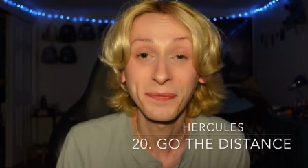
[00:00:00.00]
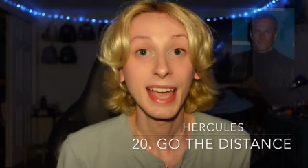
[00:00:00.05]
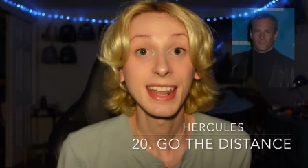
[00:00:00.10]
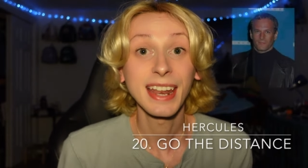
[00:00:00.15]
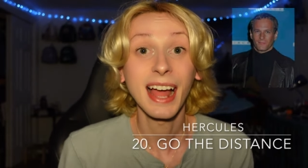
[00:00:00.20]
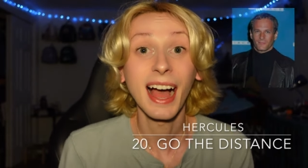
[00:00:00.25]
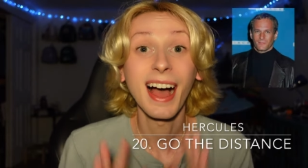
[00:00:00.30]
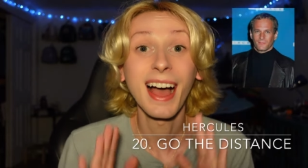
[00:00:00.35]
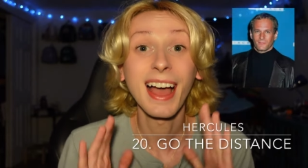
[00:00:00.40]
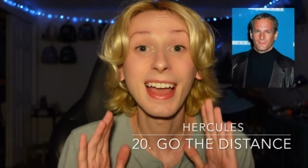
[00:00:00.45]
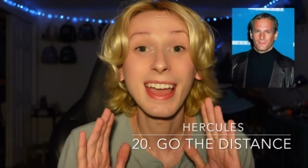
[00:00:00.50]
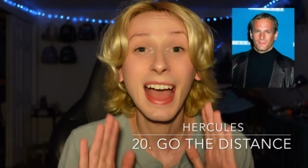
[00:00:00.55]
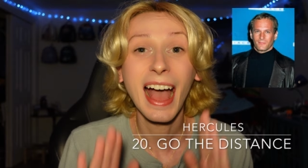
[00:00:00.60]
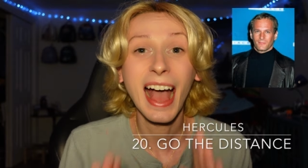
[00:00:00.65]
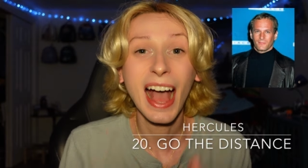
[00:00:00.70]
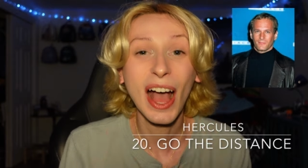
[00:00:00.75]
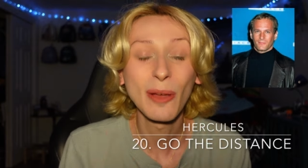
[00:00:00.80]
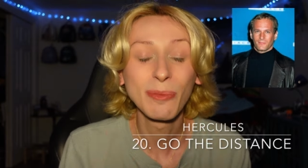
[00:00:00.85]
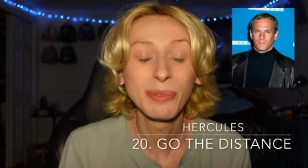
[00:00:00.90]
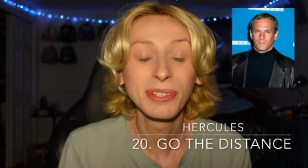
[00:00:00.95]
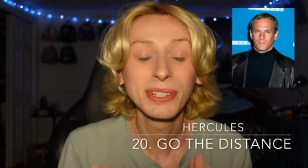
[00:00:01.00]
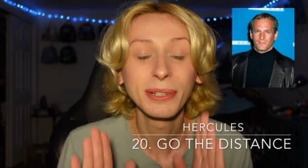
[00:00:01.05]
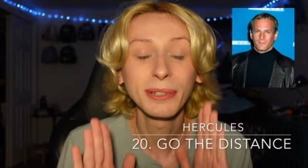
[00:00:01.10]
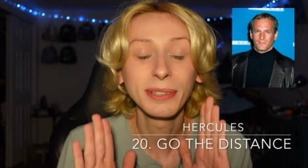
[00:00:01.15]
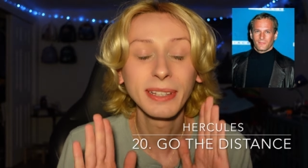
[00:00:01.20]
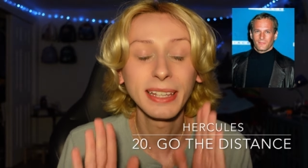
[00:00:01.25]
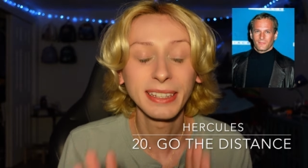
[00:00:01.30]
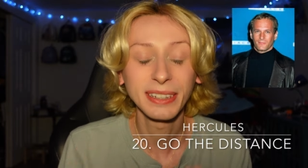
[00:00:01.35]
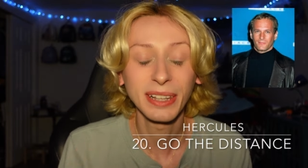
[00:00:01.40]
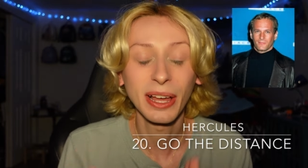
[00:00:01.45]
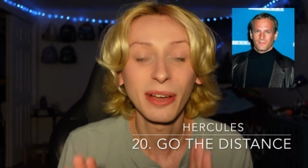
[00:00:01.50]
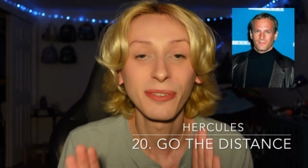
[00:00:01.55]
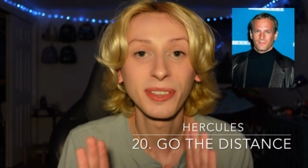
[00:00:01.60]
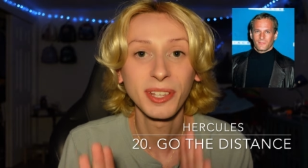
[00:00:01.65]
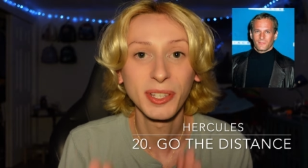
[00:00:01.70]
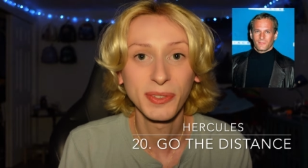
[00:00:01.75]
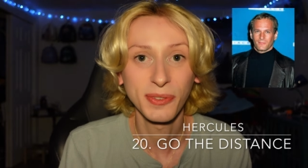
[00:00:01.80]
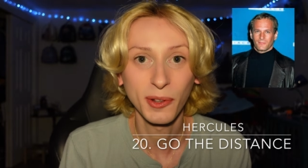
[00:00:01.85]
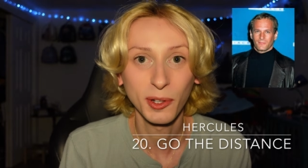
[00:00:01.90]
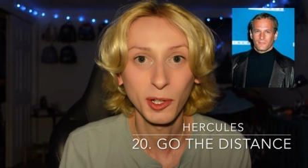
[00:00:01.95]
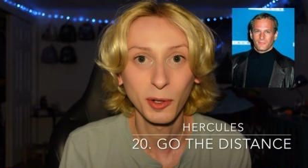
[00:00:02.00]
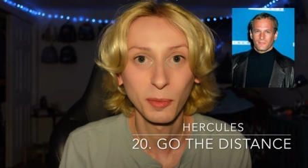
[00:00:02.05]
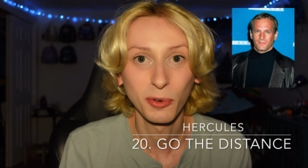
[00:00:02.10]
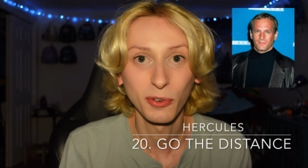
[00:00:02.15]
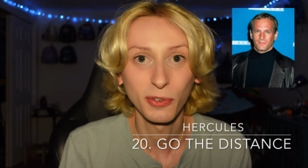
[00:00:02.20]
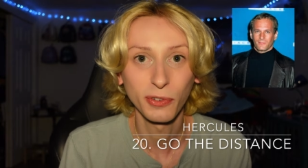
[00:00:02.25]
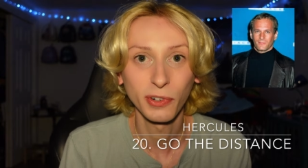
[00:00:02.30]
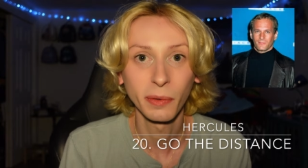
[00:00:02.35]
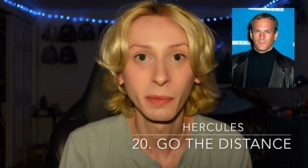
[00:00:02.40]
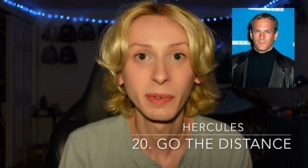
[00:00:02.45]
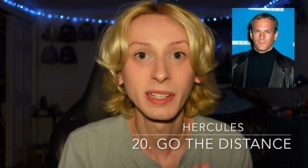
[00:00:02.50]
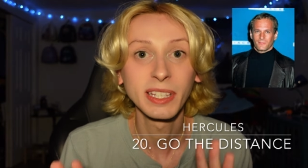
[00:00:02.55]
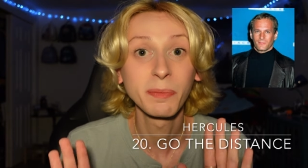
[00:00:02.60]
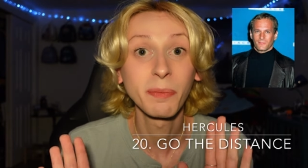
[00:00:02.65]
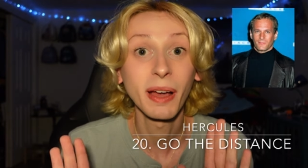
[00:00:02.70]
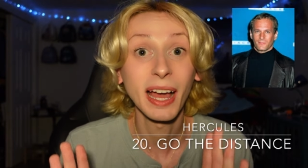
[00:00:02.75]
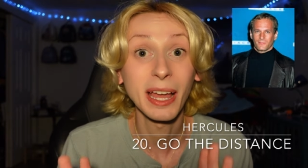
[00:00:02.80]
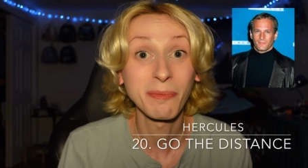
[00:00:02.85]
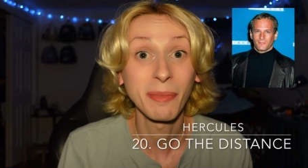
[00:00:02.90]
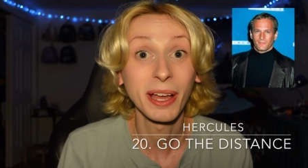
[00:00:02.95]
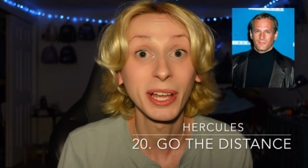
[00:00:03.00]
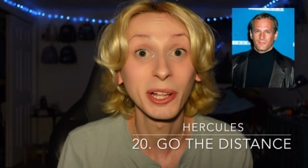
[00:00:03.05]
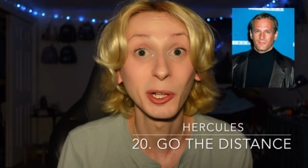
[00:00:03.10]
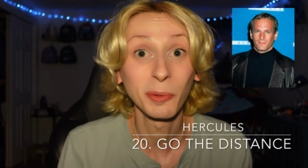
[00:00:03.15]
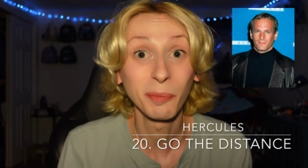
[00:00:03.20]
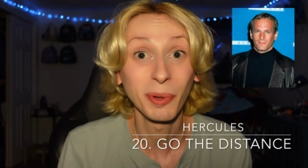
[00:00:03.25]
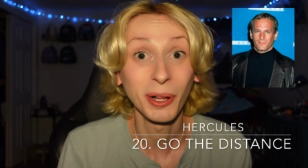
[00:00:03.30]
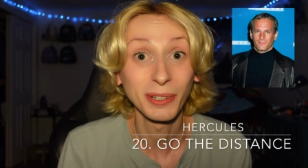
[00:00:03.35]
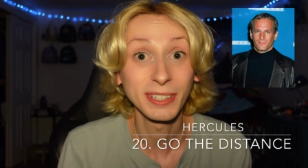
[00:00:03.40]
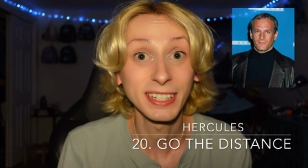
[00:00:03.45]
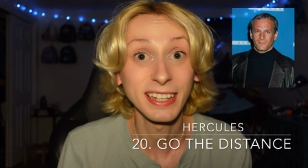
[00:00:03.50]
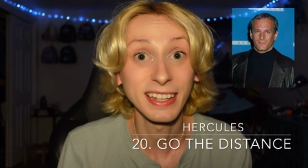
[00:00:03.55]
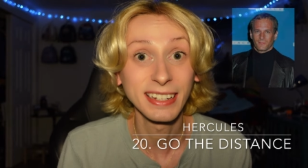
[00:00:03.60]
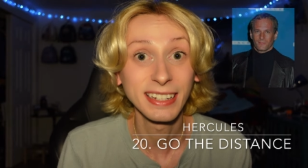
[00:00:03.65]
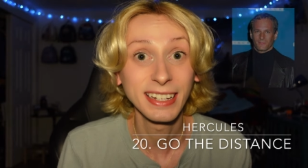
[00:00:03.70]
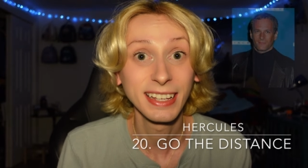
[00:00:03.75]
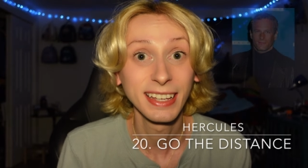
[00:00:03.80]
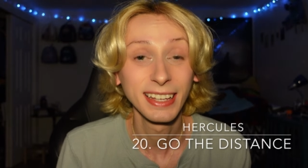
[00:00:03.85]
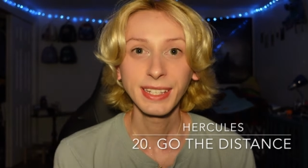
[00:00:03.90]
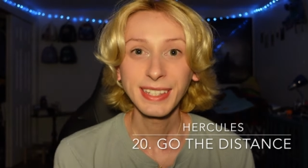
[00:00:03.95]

And I absolutely absolutely love this vocal performance by Michael Bolton.